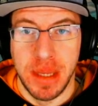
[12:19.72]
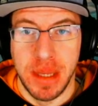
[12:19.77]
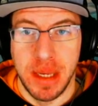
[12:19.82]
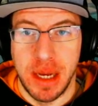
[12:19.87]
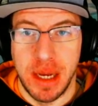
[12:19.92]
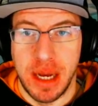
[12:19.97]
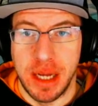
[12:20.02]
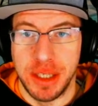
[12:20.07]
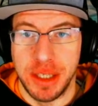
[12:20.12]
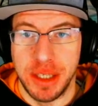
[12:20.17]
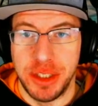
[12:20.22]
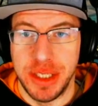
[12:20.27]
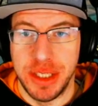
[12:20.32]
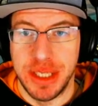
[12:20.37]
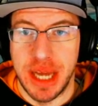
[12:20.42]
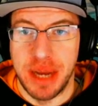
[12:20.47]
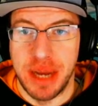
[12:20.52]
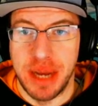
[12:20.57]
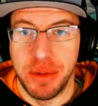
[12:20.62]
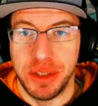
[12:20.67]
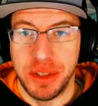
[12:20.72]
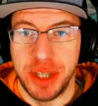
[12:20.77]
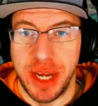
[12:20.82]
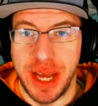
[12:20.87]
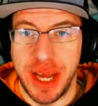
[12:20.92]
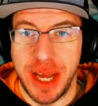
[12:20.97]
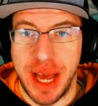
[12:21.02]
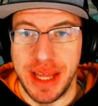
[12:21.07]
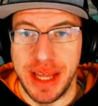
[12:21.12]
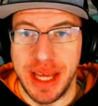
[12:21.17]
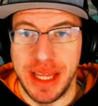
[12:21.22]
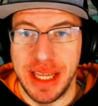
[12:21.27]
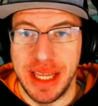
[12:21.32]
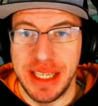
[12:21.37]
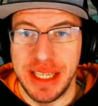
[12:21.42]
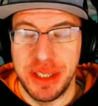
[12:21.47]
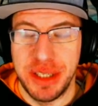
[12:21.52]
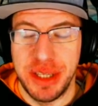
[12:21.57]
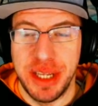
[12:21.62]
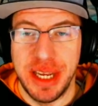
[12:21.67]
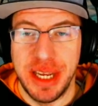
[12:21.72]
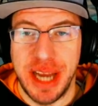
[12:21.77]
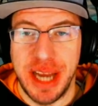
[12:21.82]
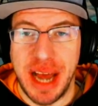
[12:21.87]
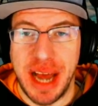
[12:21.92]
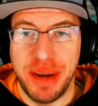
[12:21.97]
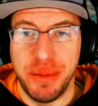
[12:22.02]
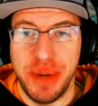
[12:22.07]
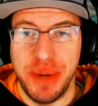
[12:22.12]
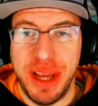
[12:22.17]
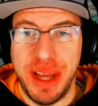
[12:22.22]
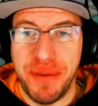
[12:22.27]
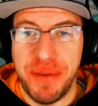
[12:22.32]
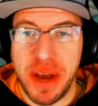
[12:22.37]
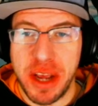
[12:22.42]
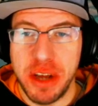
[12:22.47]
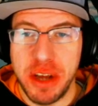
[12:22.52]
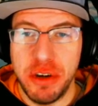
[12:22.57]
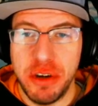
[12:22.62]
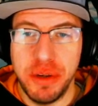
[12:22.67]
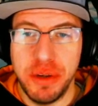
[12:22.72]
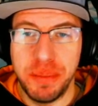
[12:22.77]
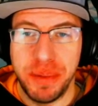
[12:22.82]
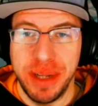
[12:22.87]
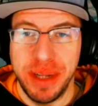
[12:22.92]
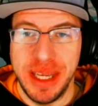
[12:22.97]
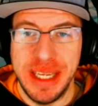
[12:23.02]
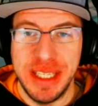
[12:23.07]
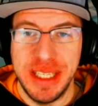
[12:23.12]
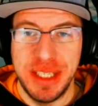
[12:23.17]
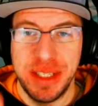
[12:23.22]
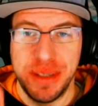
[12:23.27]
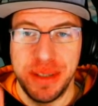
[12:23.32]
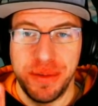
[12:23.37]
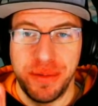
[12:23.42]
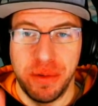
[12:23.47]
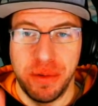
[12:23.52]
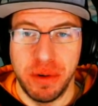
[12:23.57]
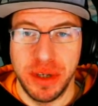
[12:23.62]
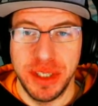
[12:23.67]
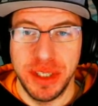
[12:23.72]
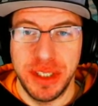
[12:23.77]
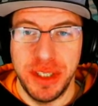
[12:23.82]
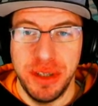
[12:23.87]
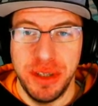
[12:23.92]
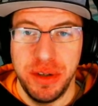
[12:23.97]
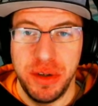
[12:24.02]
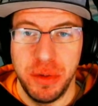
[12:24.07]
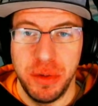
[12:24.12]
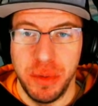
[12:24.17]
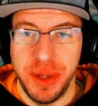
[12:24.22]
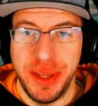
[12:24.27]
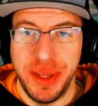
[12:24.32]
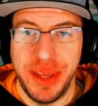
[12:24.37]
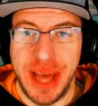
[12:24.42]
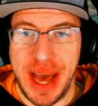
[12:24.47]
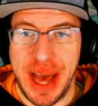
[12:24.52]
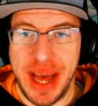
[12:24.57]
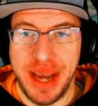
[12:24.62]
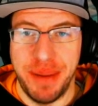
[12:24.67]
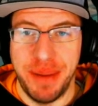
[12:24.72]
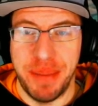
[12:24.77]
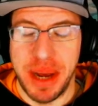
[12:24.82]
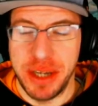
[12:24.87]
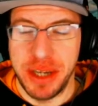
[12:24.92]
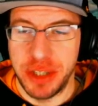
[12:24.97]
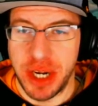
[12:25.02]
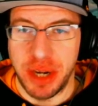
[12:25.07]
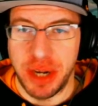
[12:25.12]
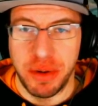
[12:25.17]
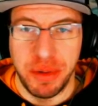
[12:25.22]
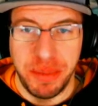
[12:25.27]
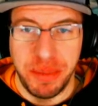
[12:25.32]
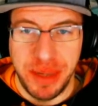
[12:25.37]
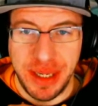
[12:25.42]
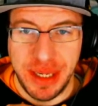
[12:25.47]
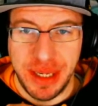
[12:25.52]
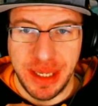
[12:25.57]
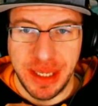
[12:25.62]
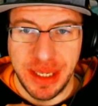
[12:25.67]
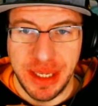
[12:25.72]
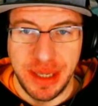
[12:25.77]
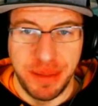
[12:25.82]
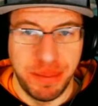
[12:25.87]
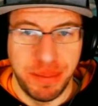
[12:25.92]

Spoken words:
Oh, geez, I wish I had that. If I could replace Fortitude with that, my dragon would be